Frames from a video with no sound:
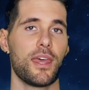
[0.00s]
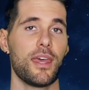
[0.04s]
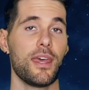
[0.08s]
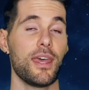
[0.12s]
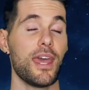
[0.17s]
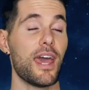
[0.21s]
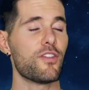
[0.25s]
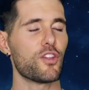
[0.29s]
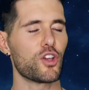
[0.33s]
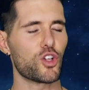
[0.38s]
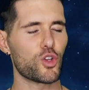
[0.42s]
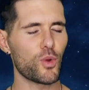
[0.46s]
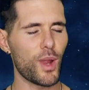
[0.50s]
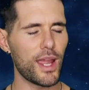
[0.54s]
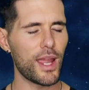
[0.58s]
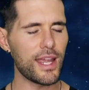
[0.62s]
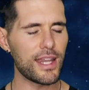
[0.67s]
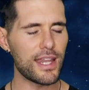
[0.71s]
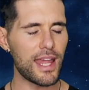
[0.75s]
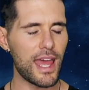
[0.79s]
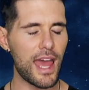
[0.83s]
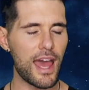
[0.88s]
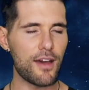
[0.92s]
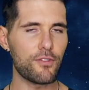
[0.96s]
and the
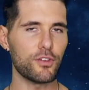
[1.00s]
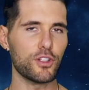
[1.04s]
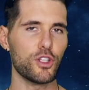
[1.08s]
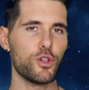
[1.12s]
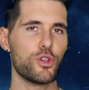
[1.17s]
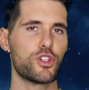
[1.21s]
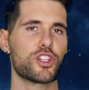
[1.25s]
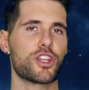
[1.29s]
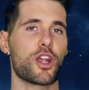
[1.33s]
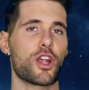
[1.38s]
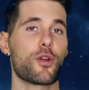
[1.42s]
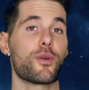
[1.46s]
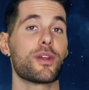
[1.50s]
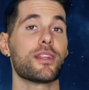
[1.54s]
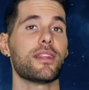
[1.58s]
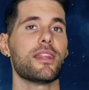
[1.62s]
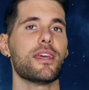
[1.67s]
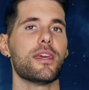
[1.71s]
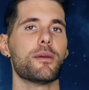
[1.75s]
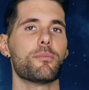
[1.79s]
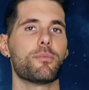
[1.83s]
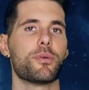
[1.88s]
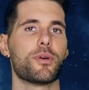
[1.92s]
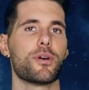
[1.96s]
great evolutionary
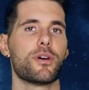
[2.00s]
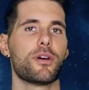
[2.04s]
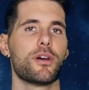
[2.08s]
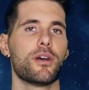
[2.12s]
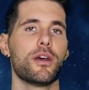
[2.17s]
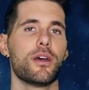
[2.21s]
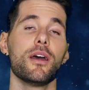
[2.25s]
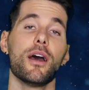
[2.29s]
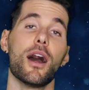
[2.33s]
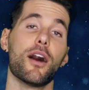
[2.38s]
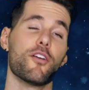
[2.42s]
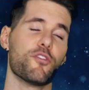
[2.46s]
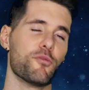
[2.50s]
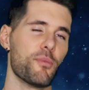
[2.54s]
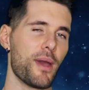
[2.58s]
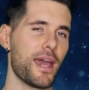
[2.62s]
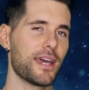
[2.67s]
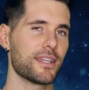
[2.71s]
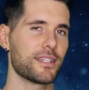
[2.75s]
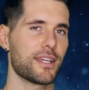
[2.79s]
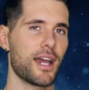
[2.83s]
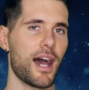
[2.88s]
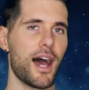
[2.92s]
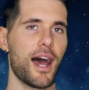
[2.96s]
leap of
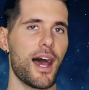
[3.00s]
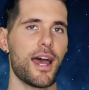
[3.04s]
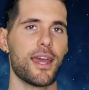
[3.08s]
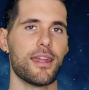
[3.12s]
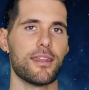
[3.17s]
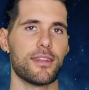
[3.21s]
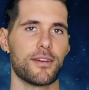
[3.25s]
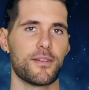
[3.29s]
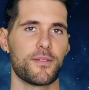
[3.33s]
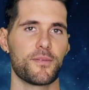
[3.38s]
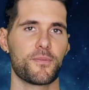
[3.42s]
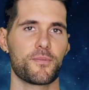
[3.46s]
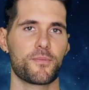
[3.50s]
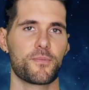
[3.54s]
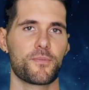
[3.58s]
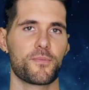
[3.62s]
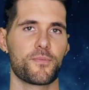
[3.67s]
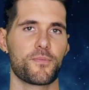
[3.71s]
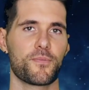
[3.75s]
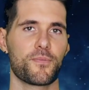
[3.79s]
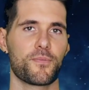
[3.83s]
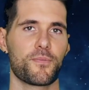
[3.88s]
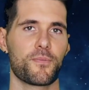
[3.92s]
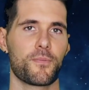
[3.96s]
mankind.
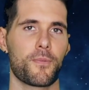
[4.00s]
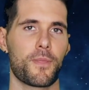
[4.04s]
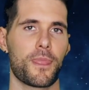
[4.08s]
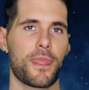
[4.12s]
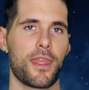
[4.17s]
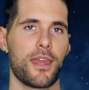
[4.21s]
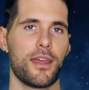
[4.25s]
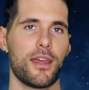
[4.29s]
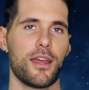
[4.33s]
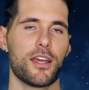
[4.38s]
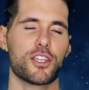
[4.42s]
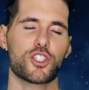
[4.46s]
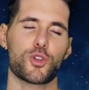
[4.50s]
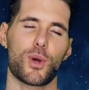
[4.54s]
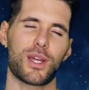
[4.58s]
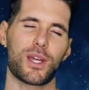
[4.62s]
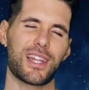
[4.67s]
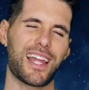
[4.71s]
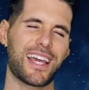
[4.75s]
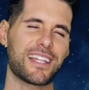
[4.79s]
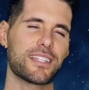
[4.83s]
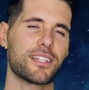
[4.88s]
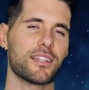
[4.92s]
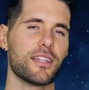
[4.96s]
So I'd
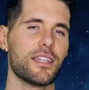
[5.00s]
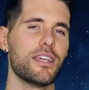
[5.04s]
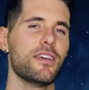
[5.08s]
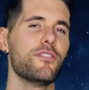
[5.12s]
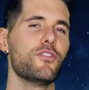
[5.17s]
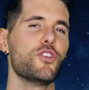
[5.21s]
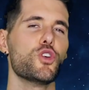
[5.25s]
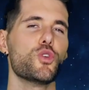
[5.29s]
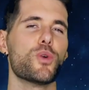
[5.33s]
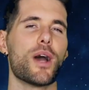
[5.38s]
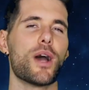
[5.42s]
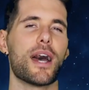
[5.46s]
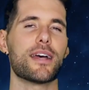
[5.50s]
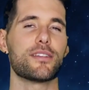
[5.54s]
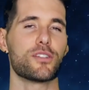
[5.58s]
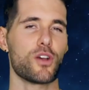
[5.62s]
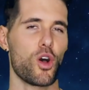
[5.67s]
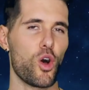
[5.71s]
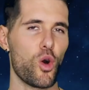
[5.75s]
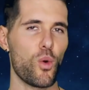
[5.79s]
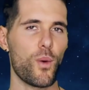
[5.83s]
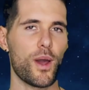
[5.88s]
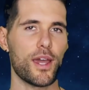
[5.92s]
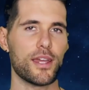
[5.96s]
like to leave you, as
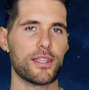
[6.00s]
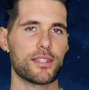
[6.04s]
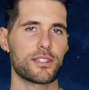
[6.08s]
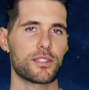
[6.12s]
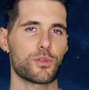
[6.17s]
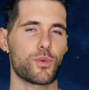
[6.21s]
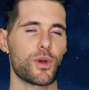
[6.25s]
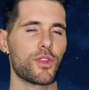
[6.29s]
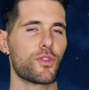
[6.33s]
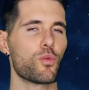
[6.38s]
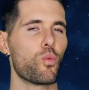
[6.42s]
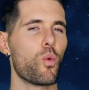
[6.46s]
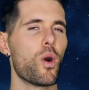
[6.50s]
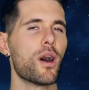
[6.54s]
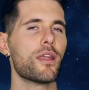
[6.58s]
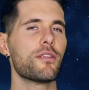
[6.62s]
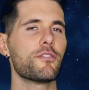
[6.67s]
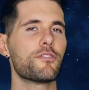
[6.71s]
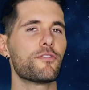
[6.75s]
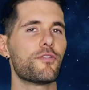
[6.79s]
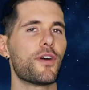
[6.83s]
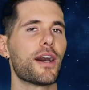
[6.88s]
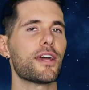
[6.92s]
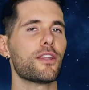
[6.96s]
always, with one
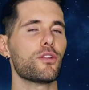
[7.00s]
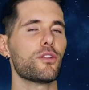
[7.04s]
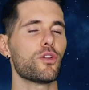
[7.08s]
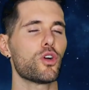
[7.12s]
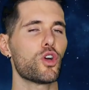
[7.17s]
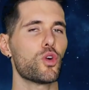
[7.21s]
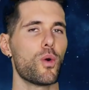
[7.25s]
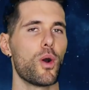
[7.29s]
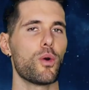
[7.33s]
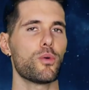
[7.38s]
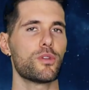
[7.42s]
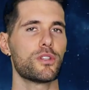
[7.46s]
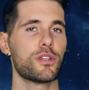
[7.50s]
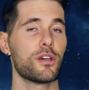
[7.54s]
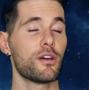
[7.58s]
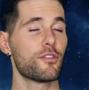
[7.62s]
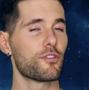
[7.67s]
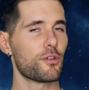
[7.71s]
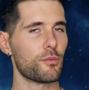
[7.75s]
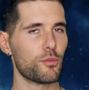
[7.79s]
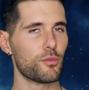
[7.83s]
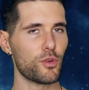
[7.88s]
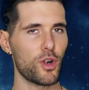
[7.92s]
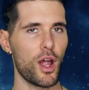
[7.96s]
final quote
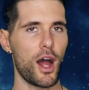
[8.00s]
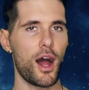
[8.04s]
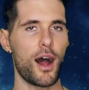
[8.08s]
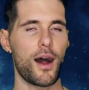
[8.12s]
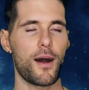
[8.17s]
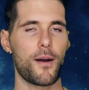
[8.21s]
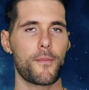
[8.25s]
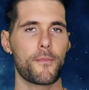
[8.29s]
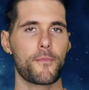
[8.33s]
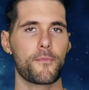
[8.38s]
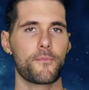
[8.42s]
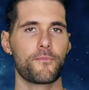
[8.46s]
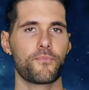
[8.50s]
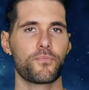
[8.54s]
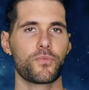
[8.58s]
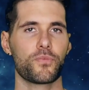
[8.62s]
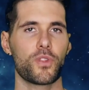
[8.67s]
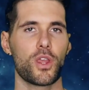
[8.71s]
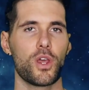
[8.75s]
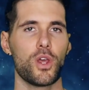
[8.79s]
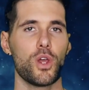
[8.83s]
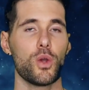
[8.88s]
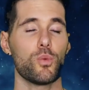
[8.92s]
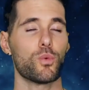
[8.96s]
from Ra,
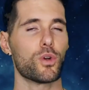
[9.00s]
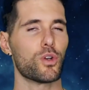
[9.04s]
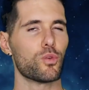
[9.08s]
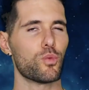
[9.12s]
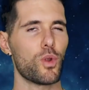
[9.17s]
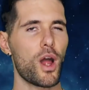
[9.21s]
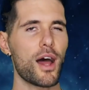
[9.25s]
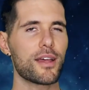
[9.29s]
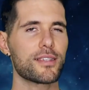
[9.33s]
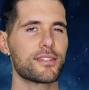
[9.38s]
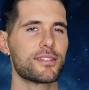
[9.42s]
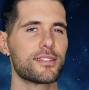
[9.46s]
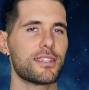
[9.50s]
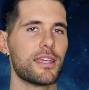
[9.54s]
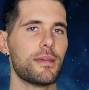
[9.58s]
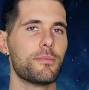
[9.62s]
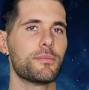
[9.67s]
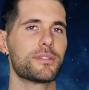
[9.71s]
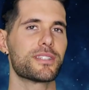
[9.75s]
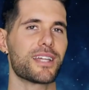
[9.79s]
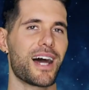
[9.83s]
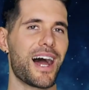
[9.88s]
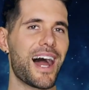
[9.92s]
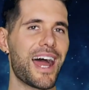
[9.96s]
where Ra
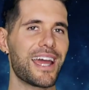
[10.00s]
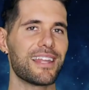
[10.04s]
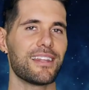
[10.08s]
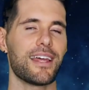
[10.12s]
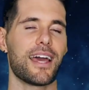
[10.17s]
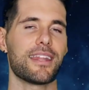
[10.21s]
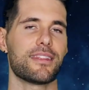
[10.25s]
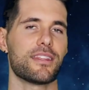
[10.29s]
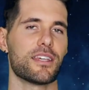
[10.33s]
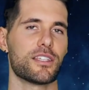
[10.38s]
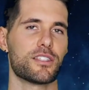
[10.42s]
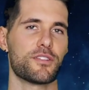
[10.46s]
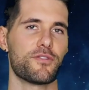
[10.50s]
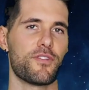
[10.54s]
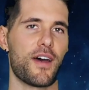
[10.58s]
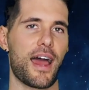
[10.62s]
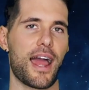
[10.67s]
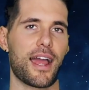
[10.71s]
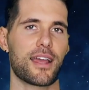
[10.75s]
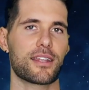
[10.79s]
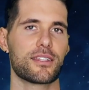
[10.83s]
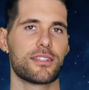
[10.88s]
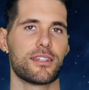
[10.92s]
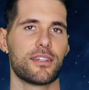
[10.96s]
seems to highlight this
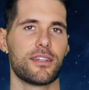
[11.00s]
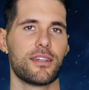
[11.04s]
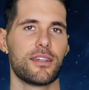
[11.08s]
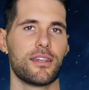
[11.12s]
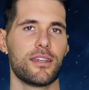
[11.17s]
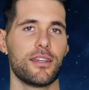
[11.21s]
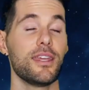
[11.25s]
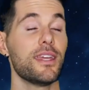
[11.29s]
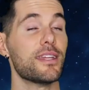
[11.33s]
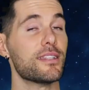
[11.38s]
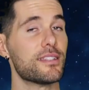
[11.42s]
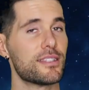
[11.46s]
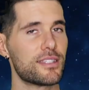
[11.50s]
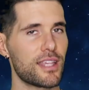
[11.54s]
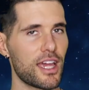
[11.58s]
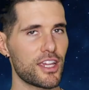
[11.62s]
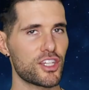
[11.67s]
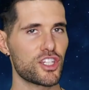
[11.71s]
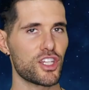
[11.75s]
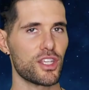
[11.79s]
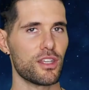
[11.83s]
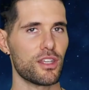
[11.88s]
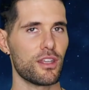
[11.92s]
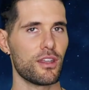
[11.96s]
fact in
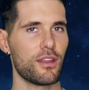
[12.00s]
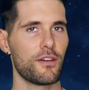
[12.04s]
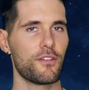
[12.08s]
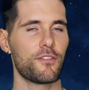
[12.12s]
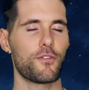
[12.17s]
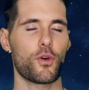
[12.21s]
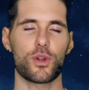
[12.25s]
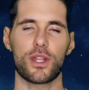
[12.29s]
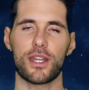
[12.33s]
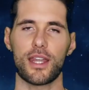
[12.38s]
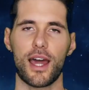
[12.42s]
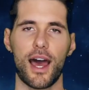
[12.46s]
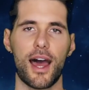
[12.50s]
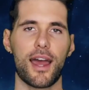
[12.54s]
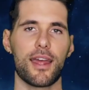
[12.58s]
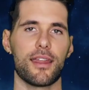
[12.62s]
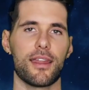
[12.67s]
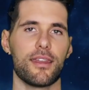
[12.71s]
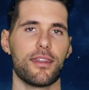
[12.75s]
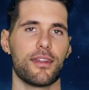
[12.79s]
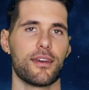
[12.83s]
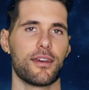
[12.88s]
session 49.